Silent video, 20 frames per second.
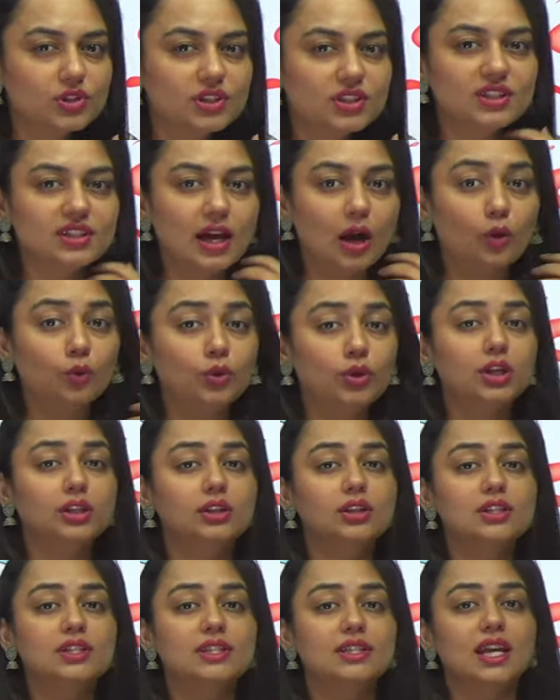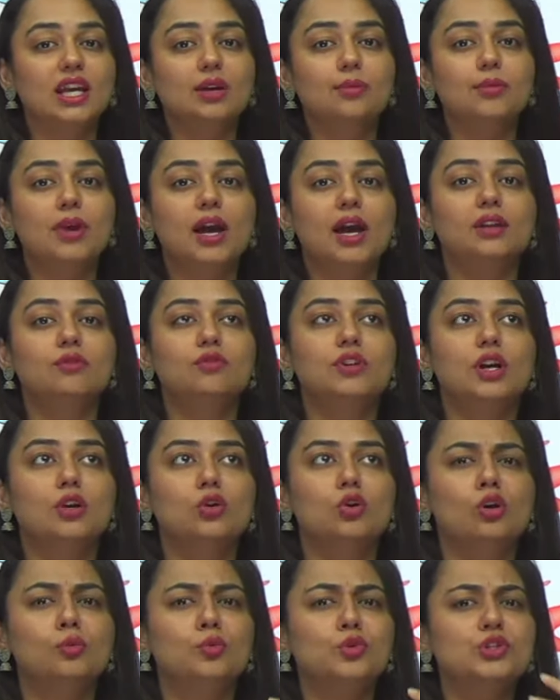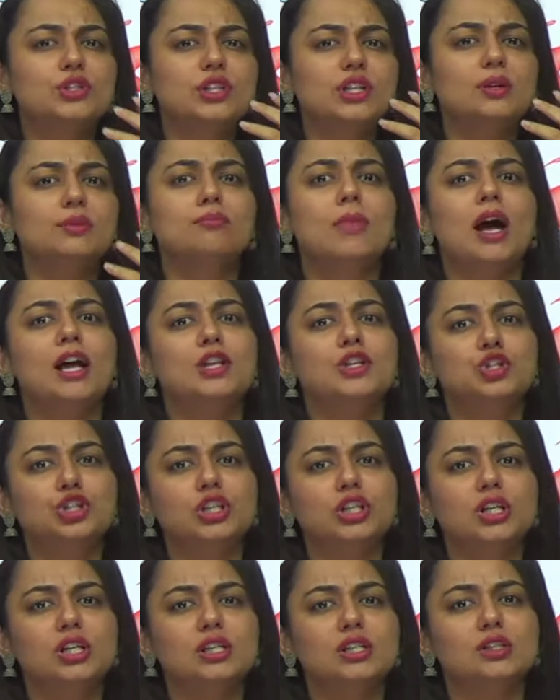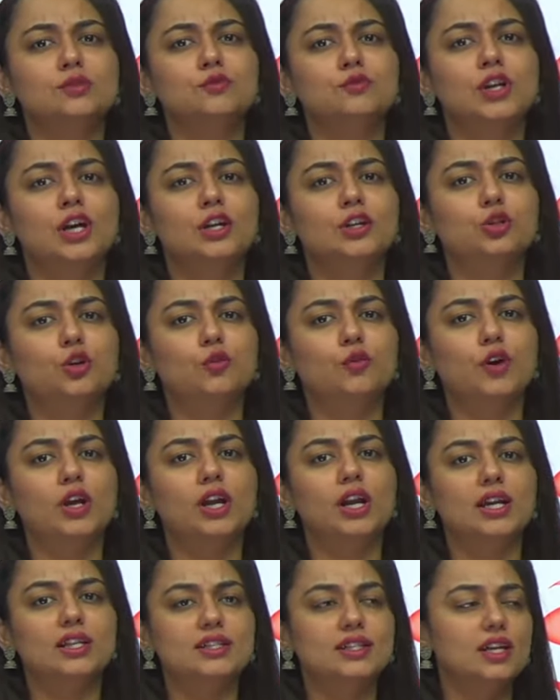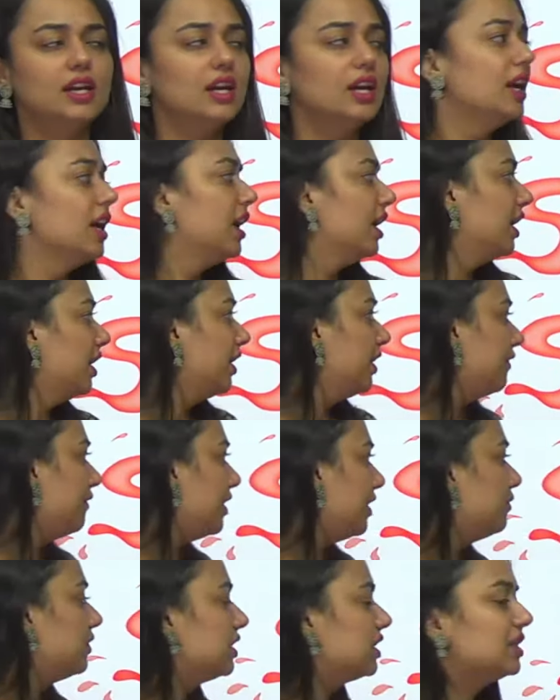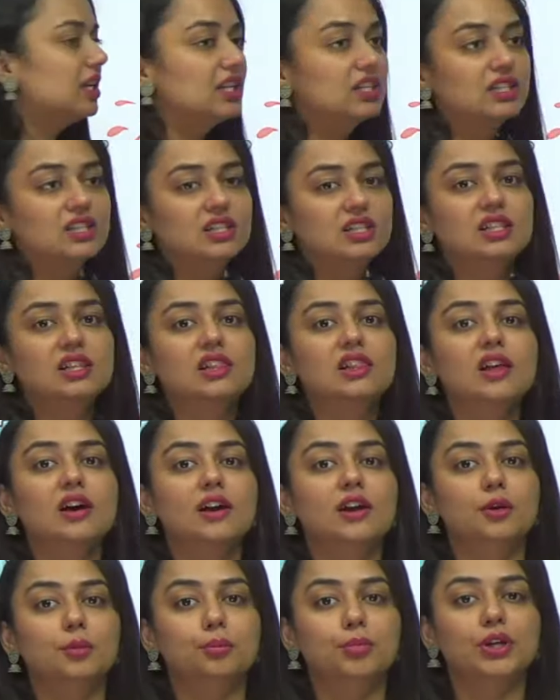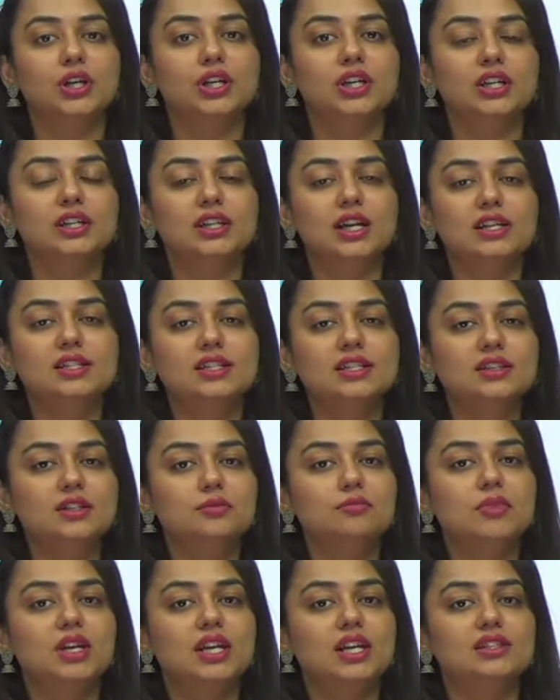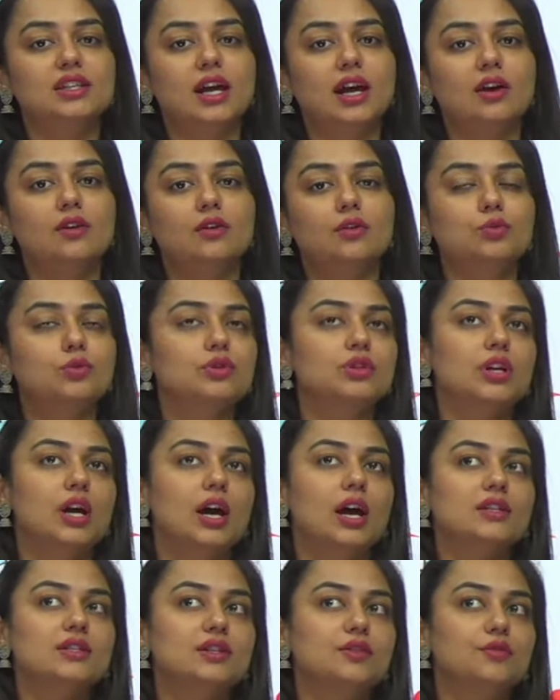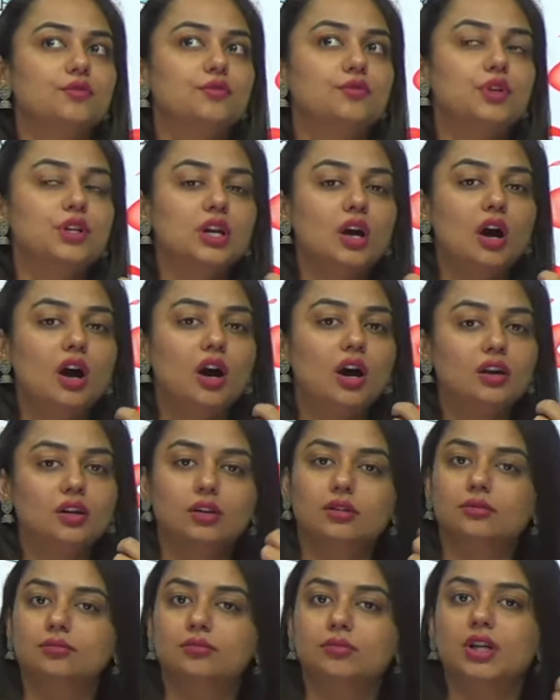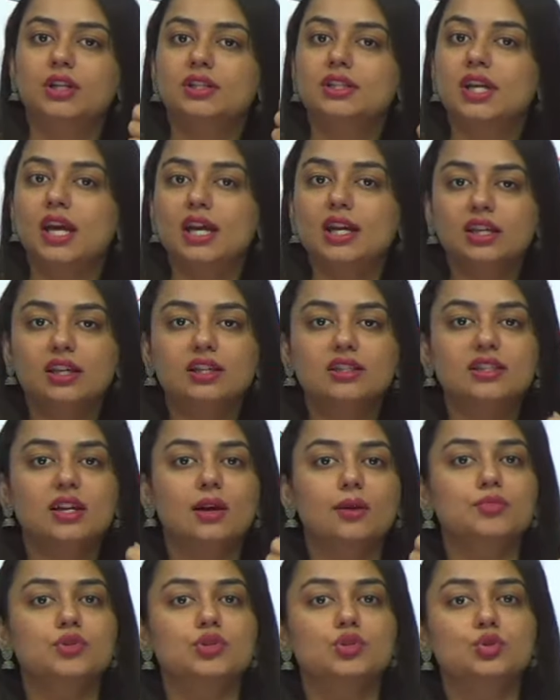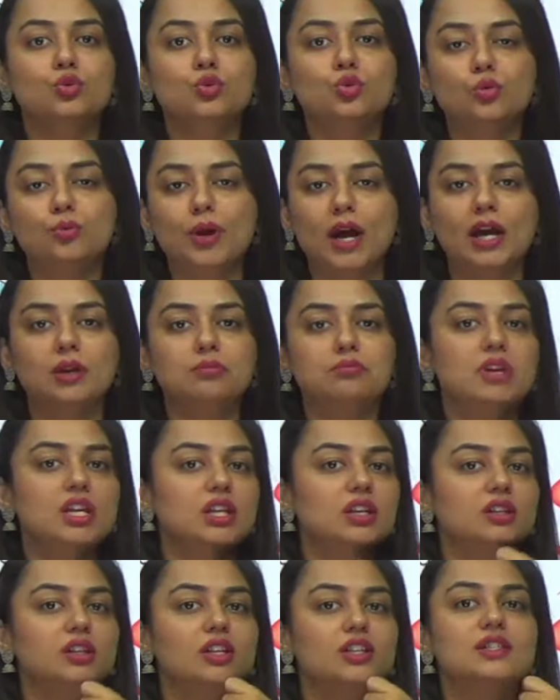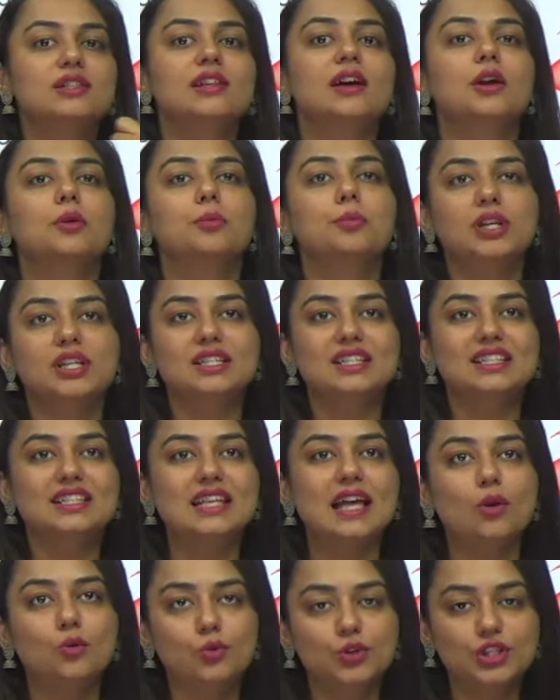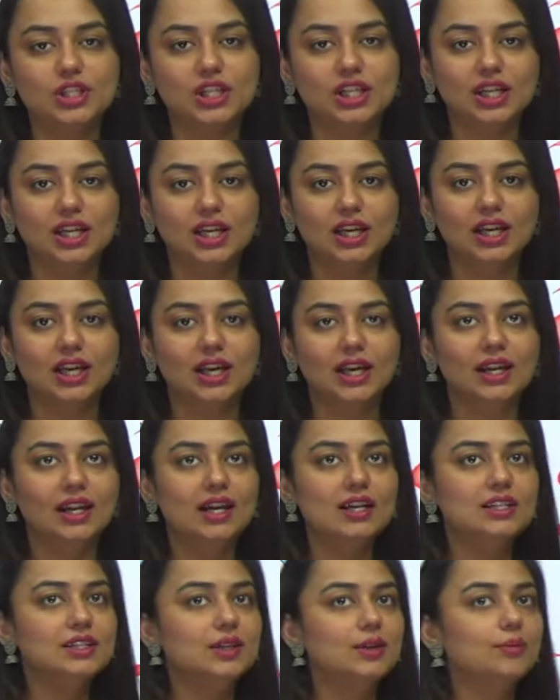sounding the same and we are almost imagining it in front of our eyes? When we say slurp, doesn't it make sound as if we are taking some soup and making the slurping sound, right?